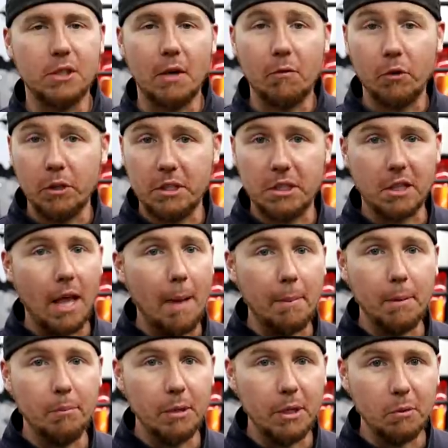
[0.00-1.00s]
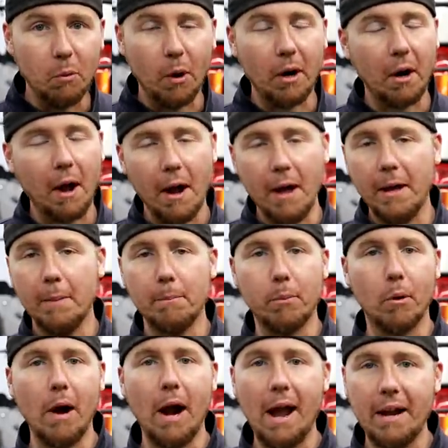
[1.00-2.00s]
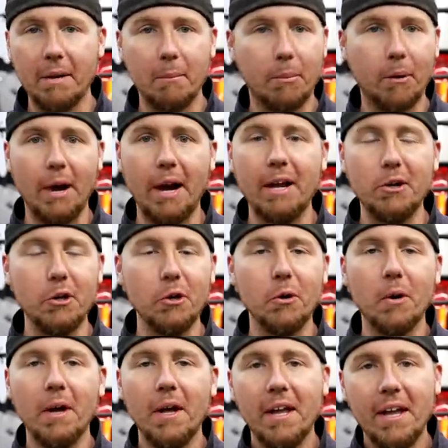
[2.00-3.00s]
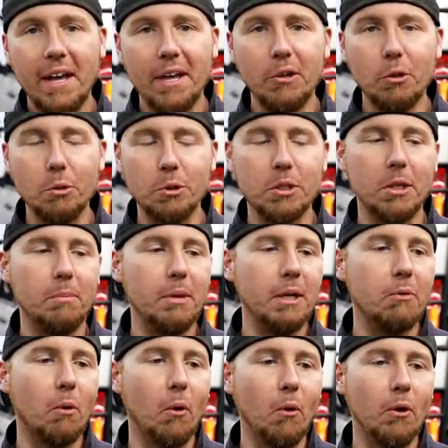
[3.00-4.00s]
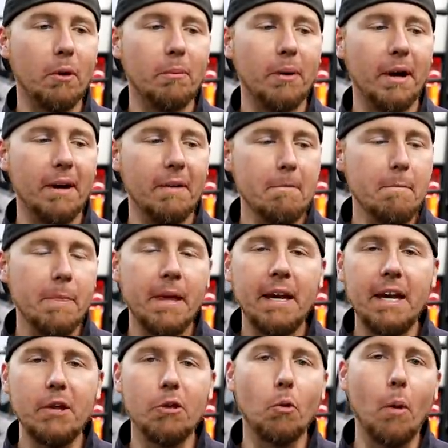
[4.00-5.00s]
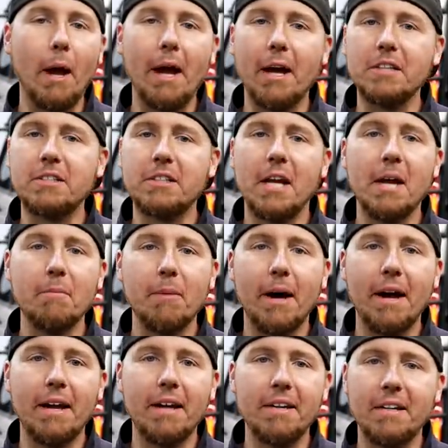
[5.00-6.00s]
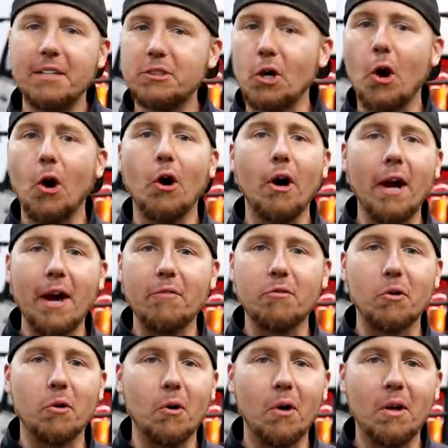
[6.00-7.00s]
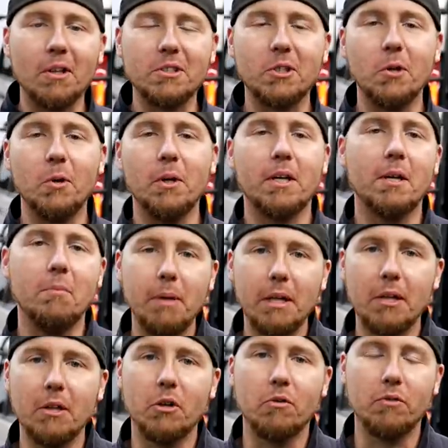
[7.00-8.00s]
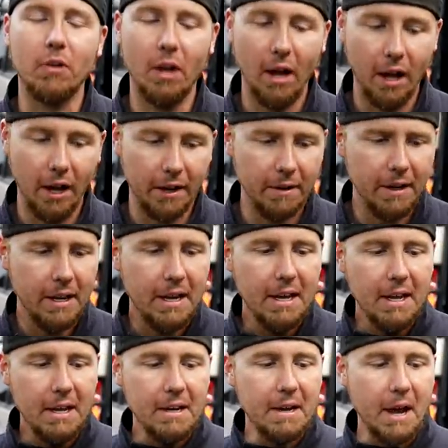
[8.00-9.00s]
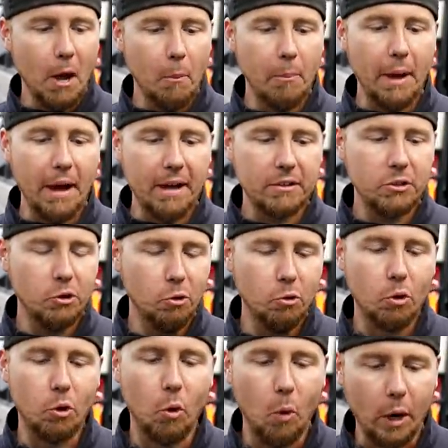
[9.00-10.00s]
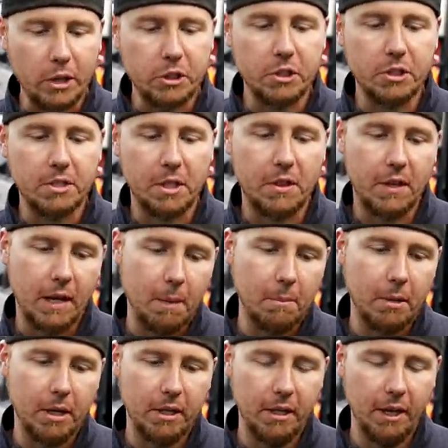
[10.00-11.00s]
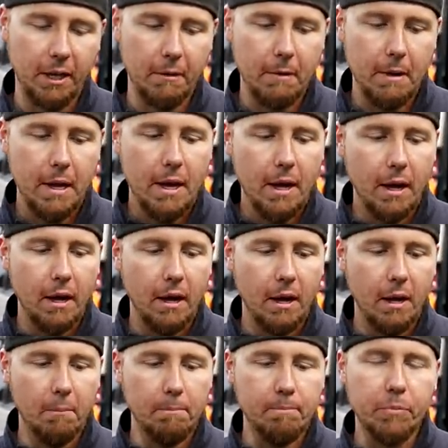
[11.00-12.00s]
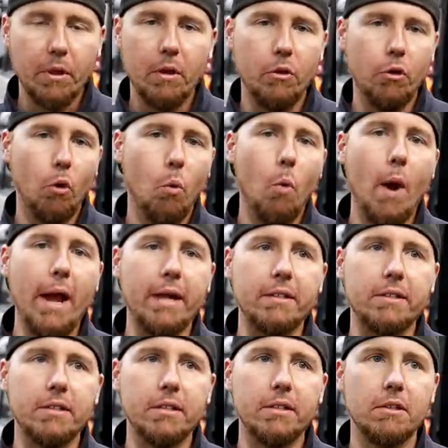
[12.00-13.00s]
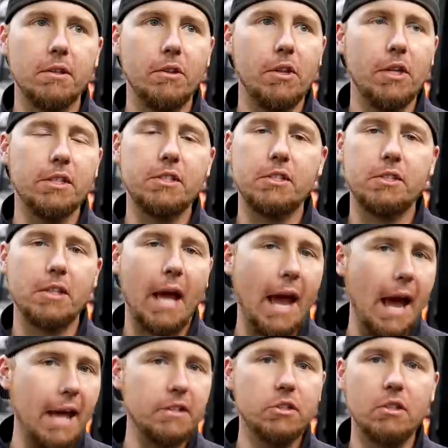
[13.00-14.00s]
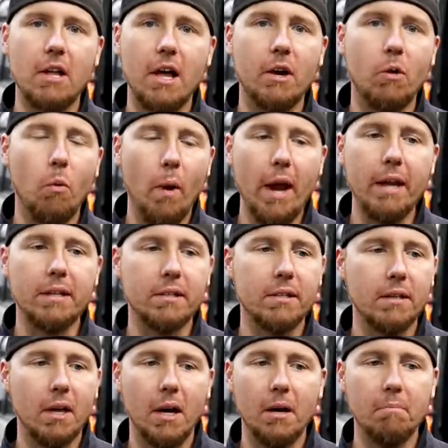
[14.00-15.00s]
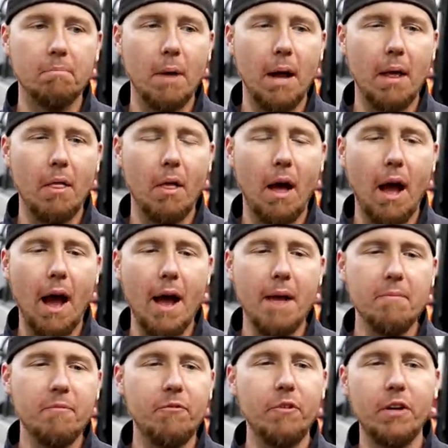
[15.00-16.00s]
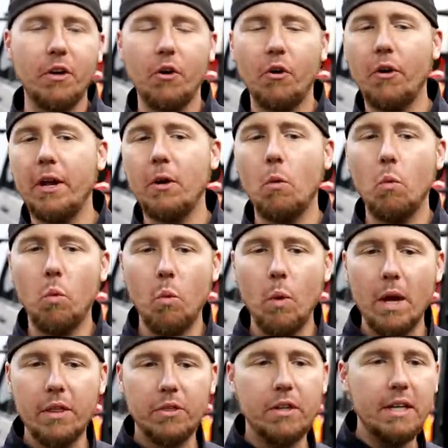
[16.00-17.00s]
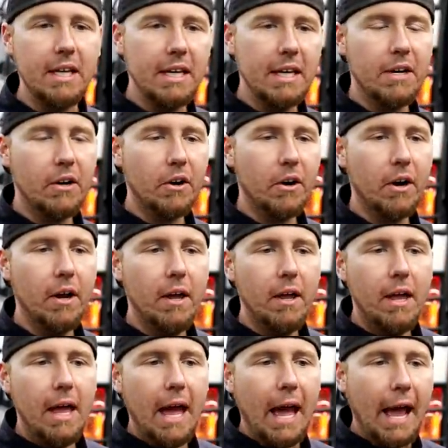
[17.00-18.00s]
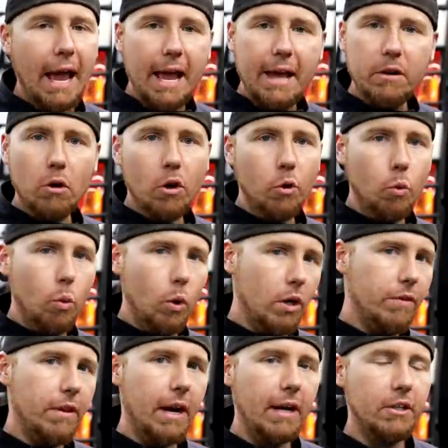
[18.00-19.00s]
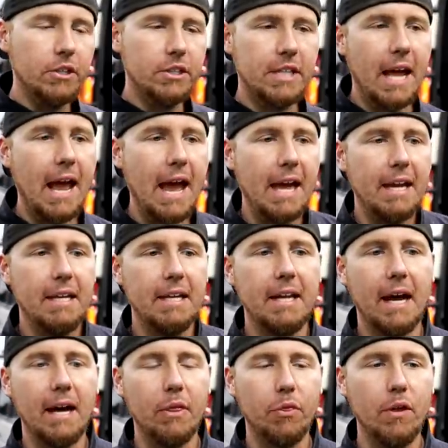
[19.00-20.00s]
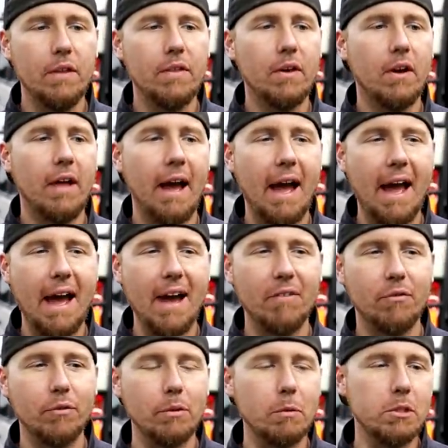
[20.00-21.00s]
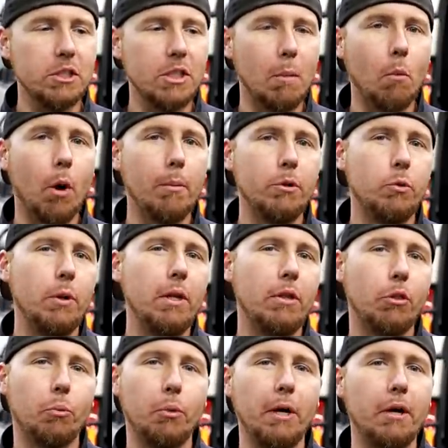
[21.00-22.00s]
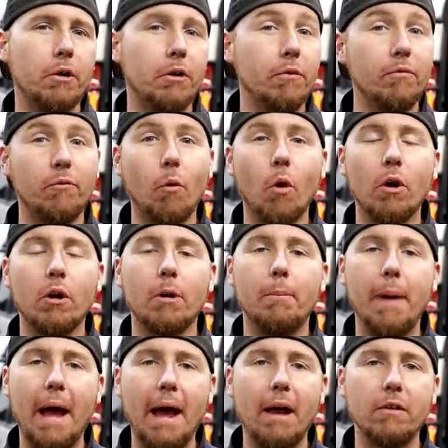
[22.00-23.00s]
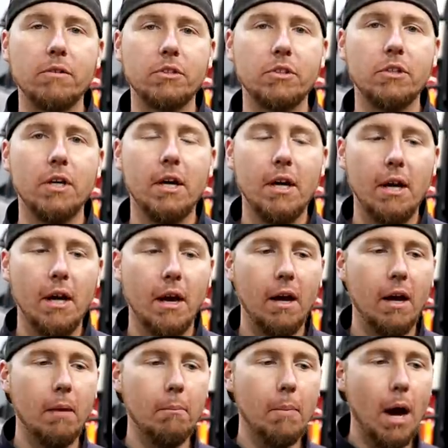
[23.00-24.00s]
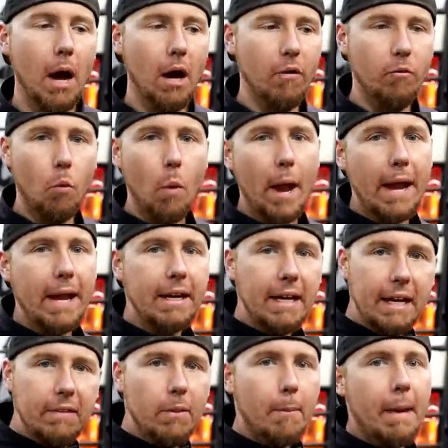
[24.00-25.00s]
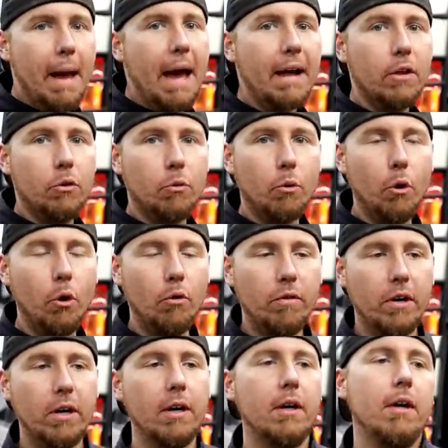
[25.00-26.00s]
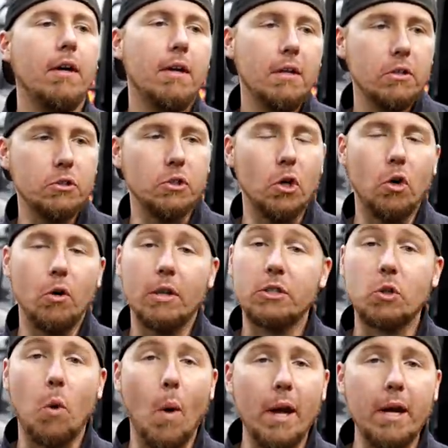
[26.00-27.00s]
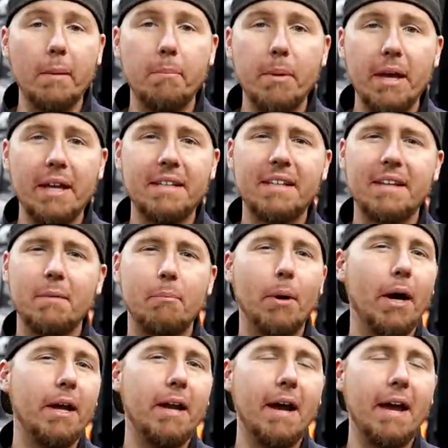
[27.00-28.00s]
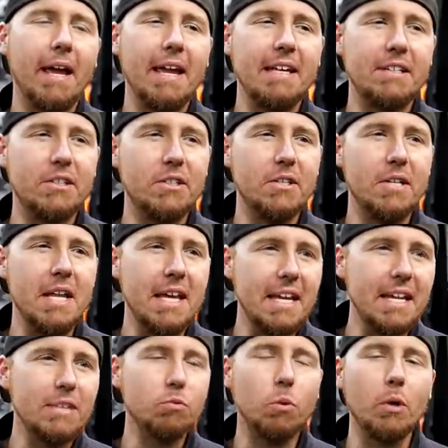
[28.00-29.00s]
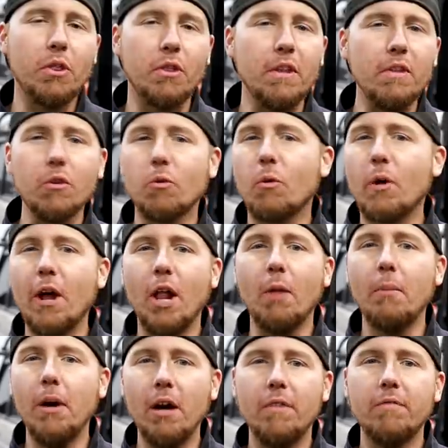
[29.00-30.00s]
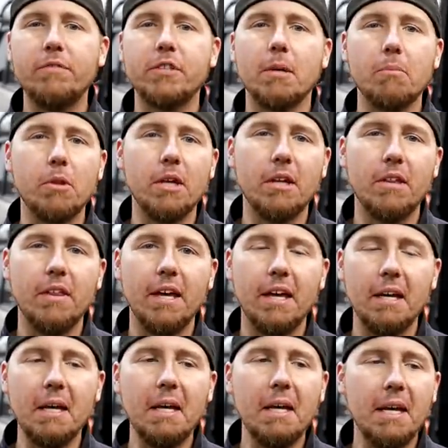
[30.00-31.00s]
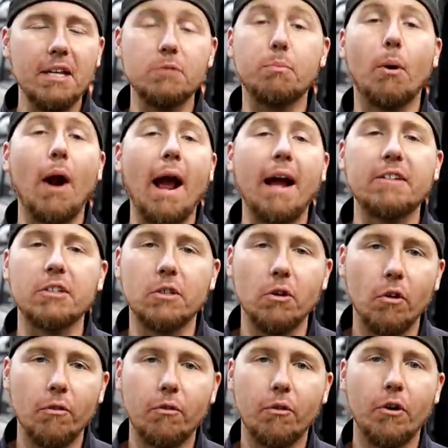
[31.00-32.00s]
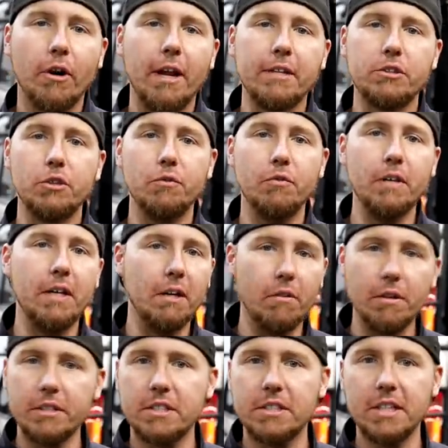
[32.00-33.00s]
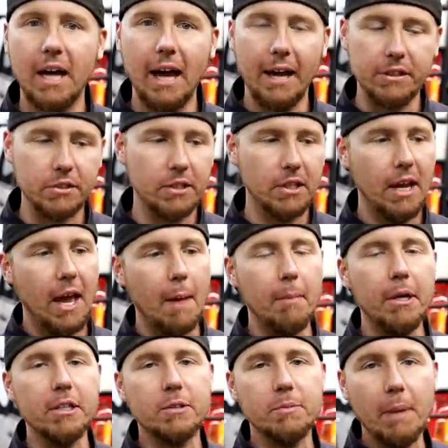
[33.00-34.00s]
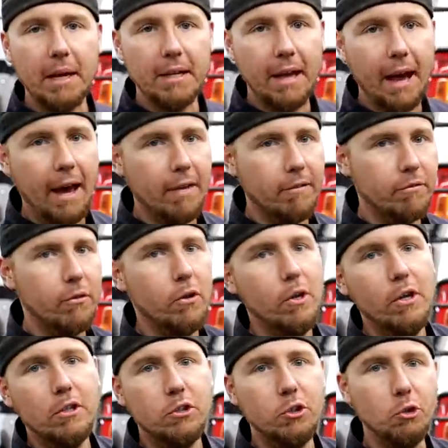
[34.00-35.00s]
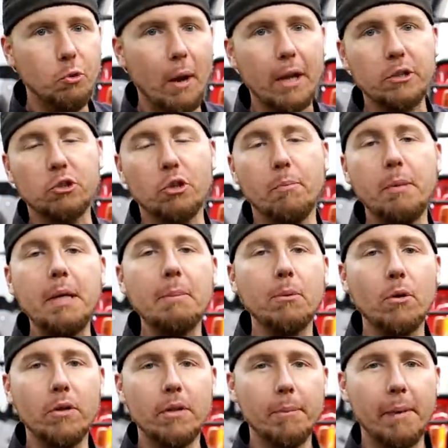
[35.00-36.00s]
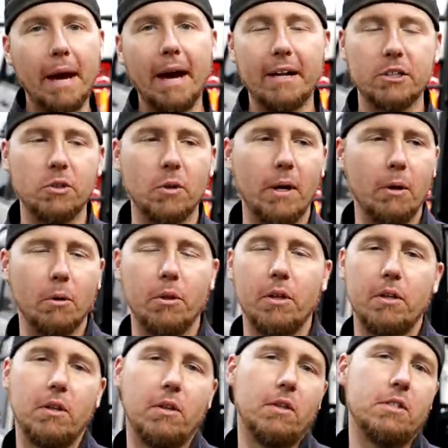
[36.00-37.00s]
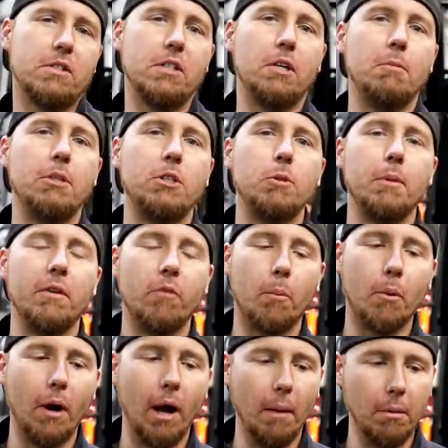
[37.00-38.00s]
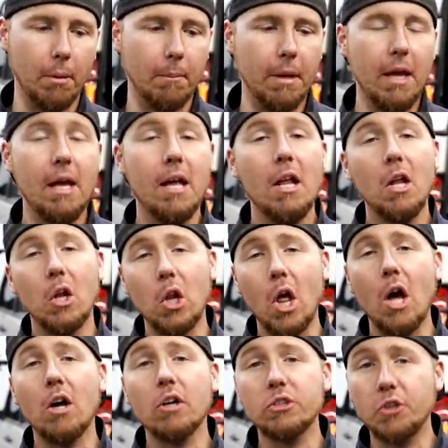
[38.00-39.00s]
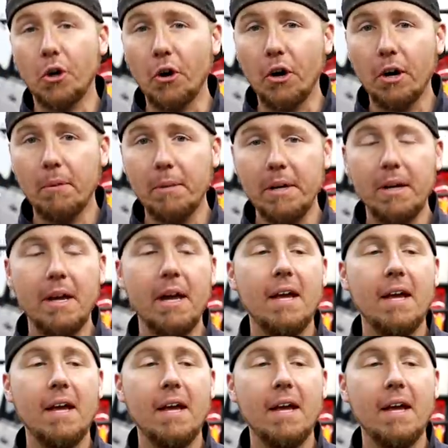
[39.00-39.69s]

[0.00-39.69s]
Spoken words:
definitely sloppy beadwork. I am brand new at using a bead roller, but either way, I stand by it. It's art after all, so it be a little flawed. Now back to the questions I think I'm gonna get. The weight, this adds a lot of weight. I'm figuring with gear and all the wood that I just added, I think that I'll have somewhere between 300 and 400 pounds of weight in the back of the Rover. So that's quite a bit, but it is within the realm of something that is practical for an SUV of this size. I mean, it's made to have two extra people in the back, so I don't think that this is gonna be too big of a problem. Long term,